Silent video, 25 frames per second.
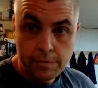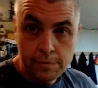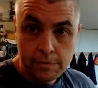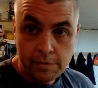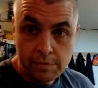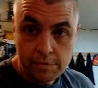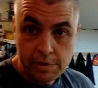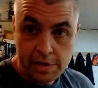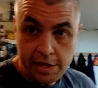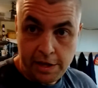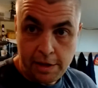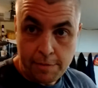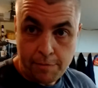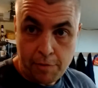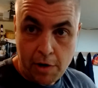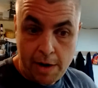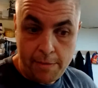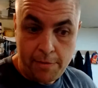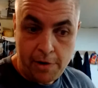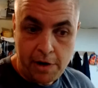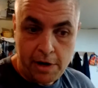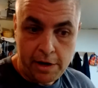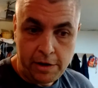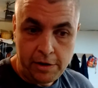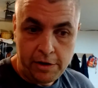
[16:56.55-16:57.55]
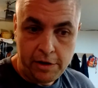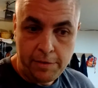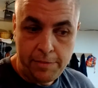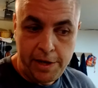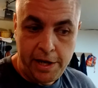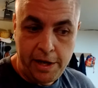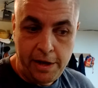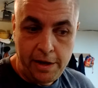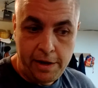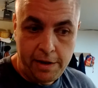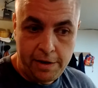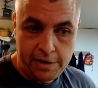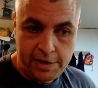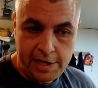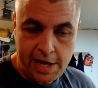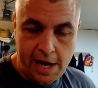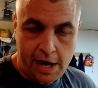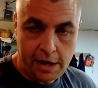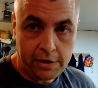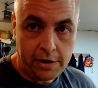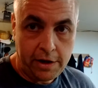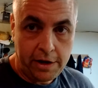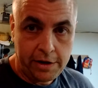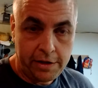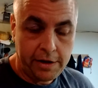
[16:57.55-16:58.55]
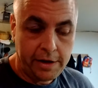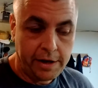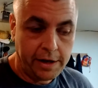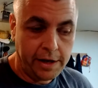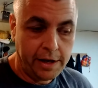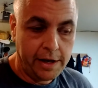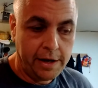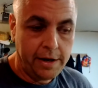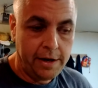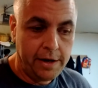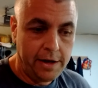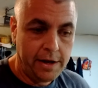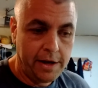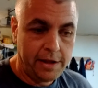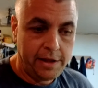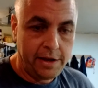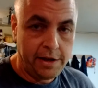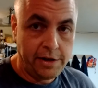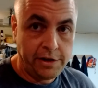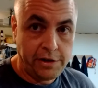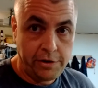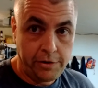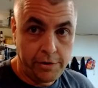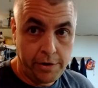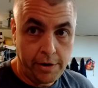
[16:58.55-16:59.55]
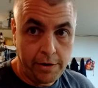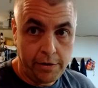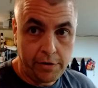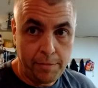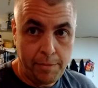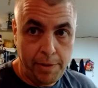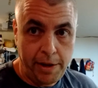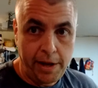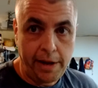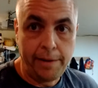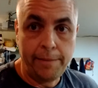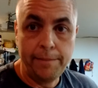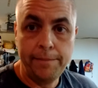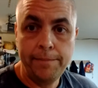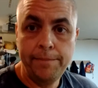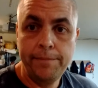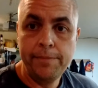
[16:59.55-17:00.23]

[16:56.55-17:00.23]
sand the primer out a little bit, tack cloth it again, and then 2 coats of paint.